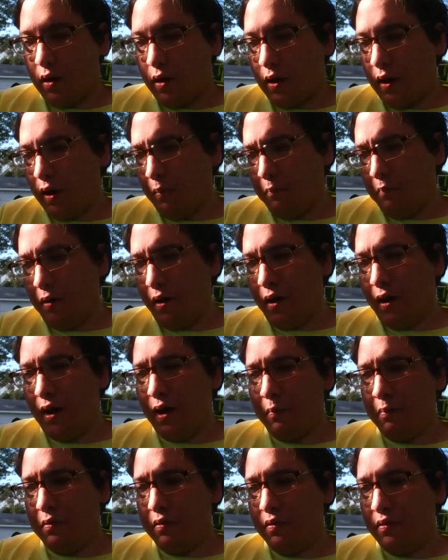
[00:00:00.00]
I'm
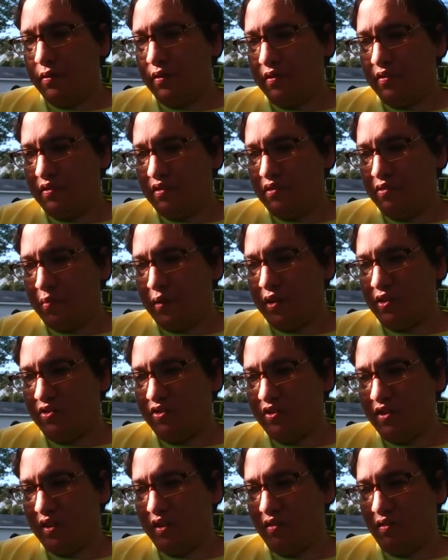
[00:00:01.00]
Bob. This is my
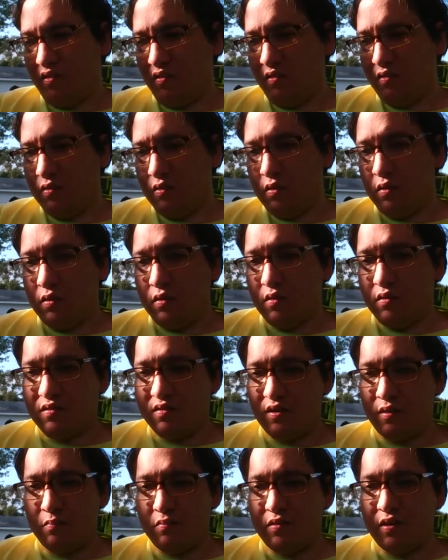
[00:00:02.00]
channel.
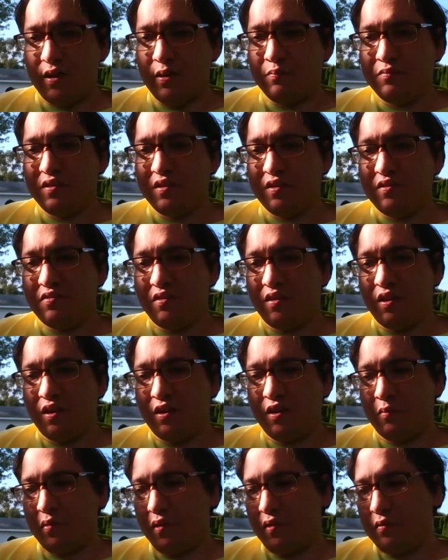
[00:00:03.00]
Sometimes I
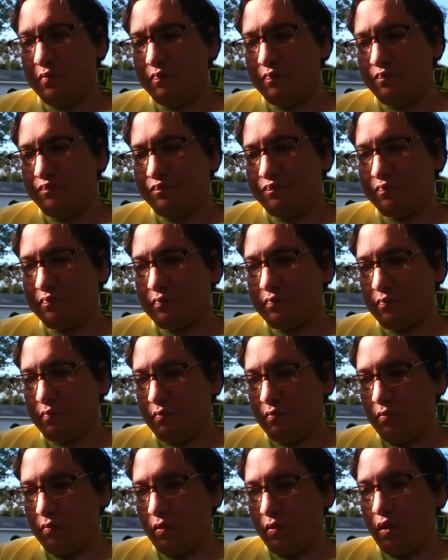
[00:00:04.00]
talk about
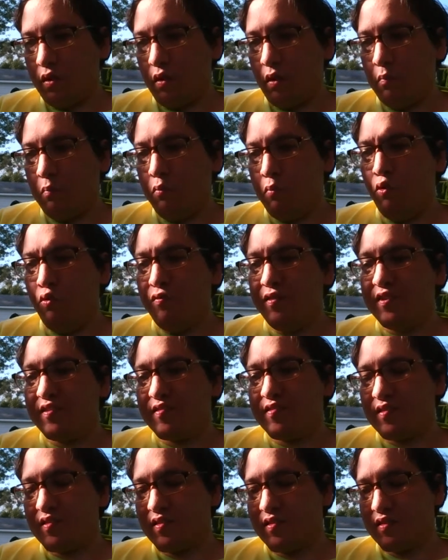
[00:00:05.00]
movies
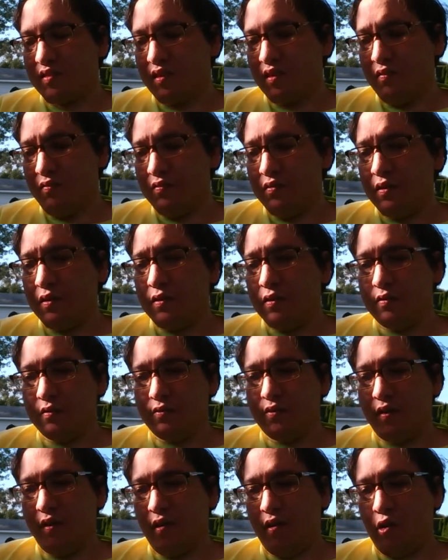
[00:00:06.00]
and stuff.
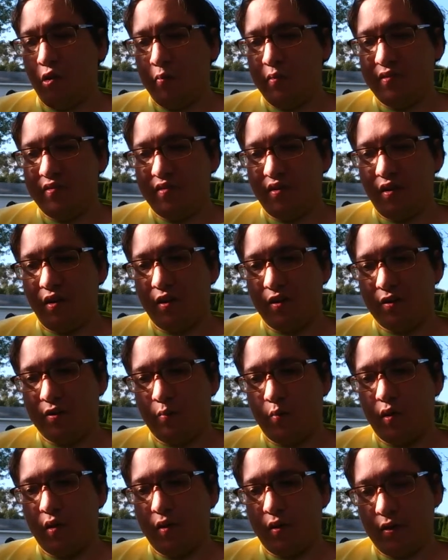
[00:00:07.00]
Today I'll be talking
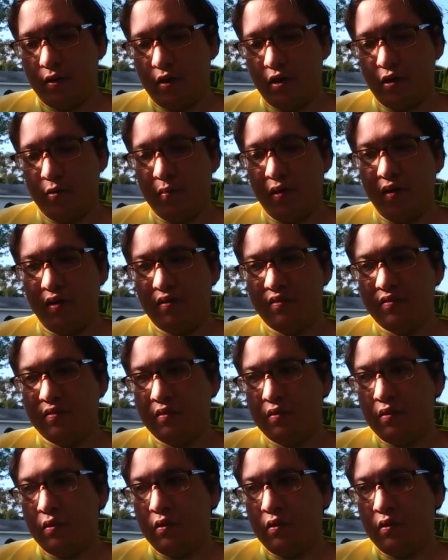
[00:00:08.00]
about comics.